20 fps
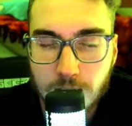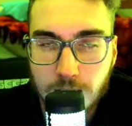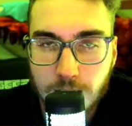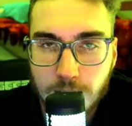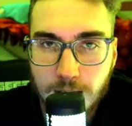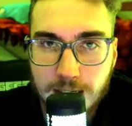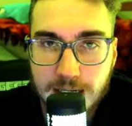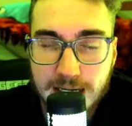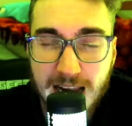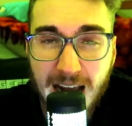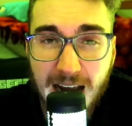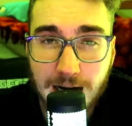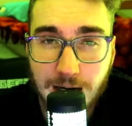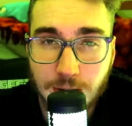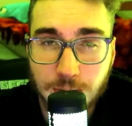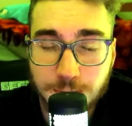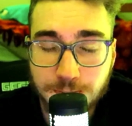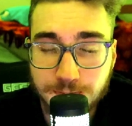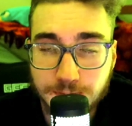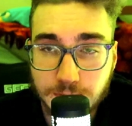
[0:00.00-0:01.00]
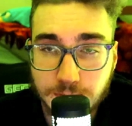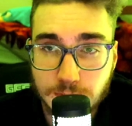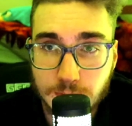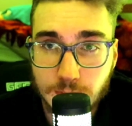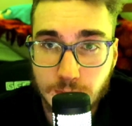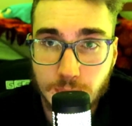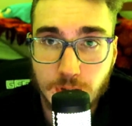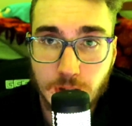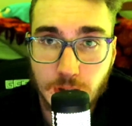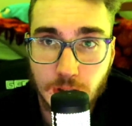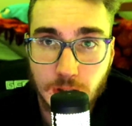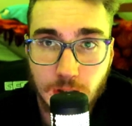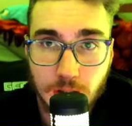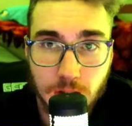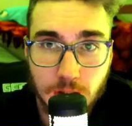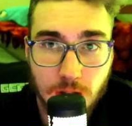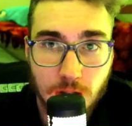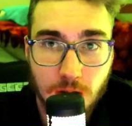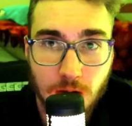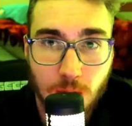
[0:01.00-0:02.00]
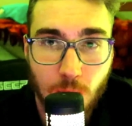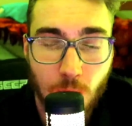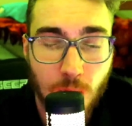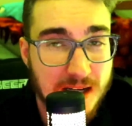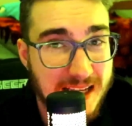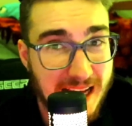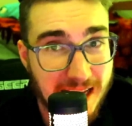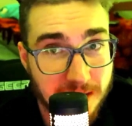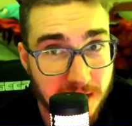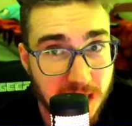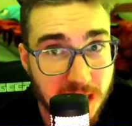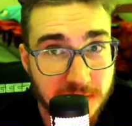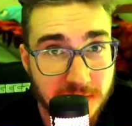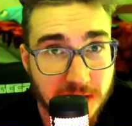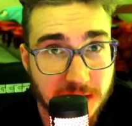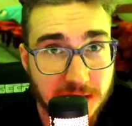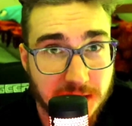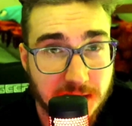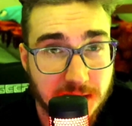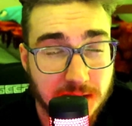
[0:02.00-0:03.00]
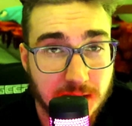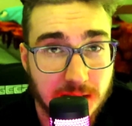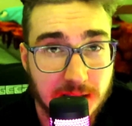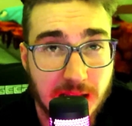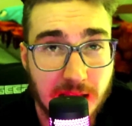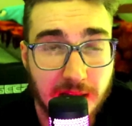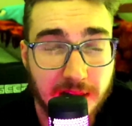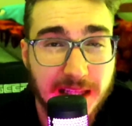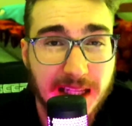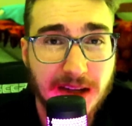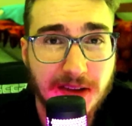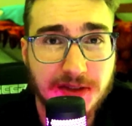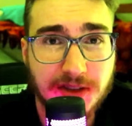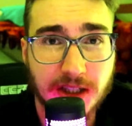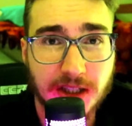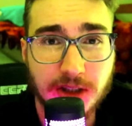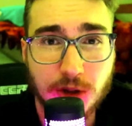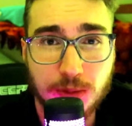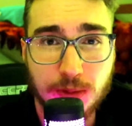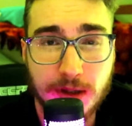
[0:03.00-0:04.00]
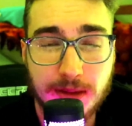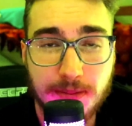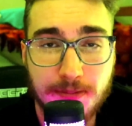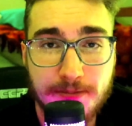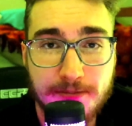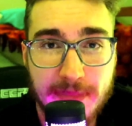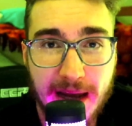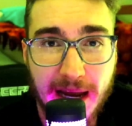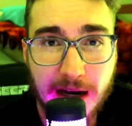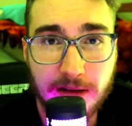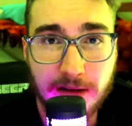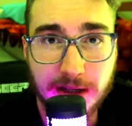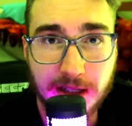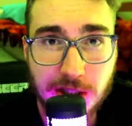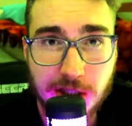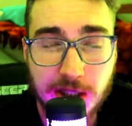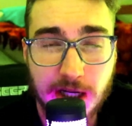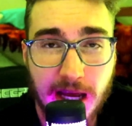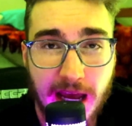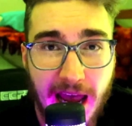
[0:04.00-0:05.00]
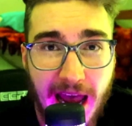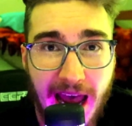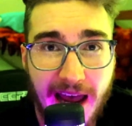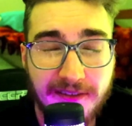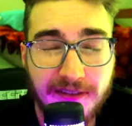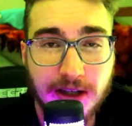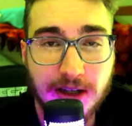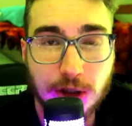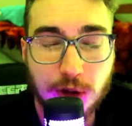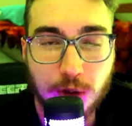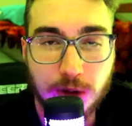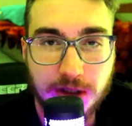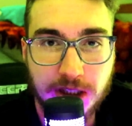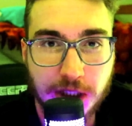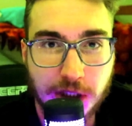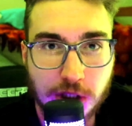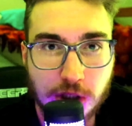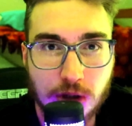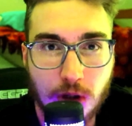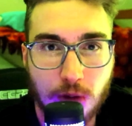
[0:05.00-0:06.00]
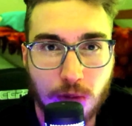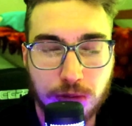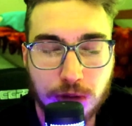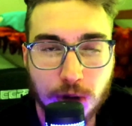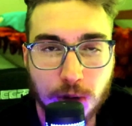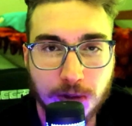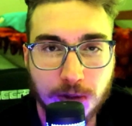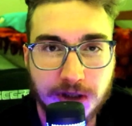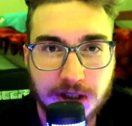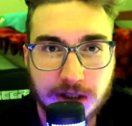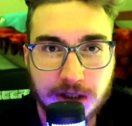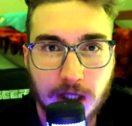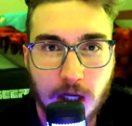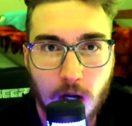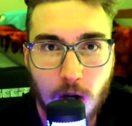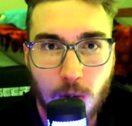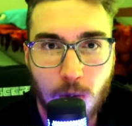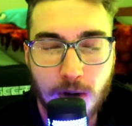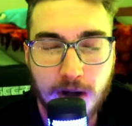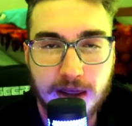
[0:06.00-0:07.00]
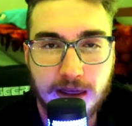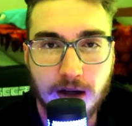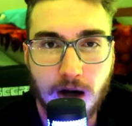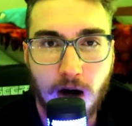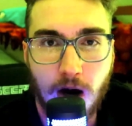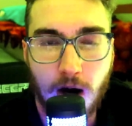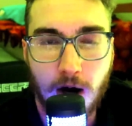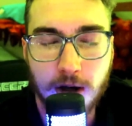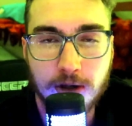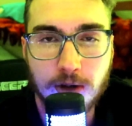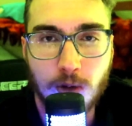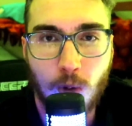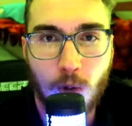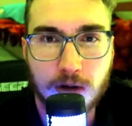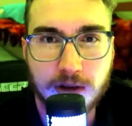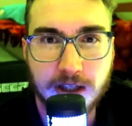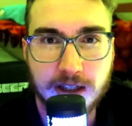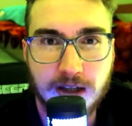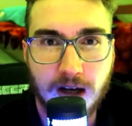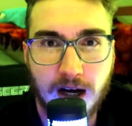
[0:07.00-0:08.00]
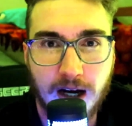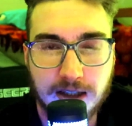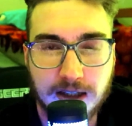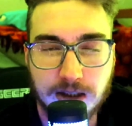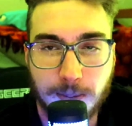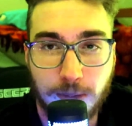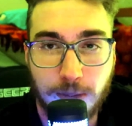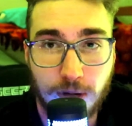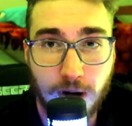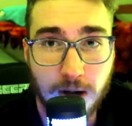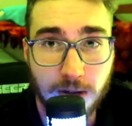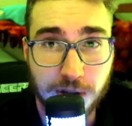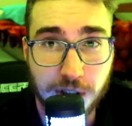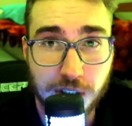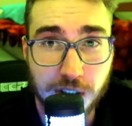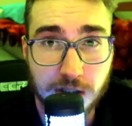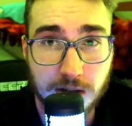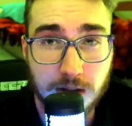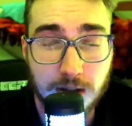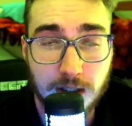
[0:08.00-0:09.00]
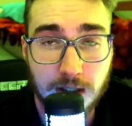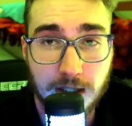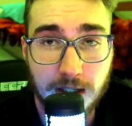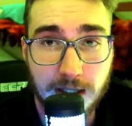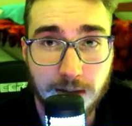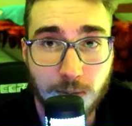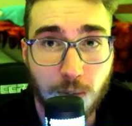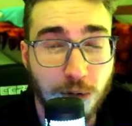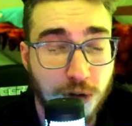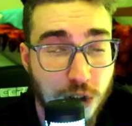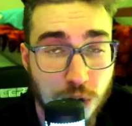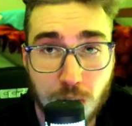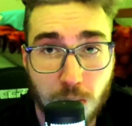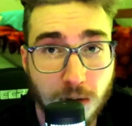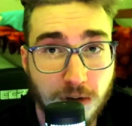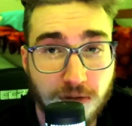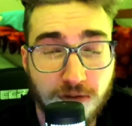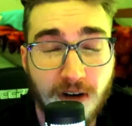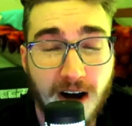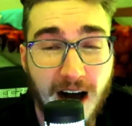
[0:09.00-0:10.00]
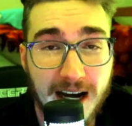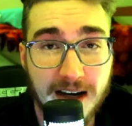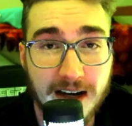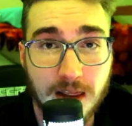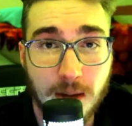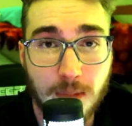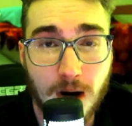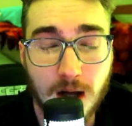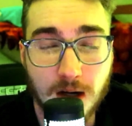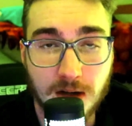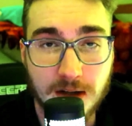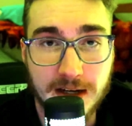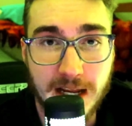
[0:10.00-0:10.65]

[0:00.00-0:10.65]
Now, where does that leave us? That leaves us with marriage having traditional roots with unorthodox approach, which is what we find in the modern day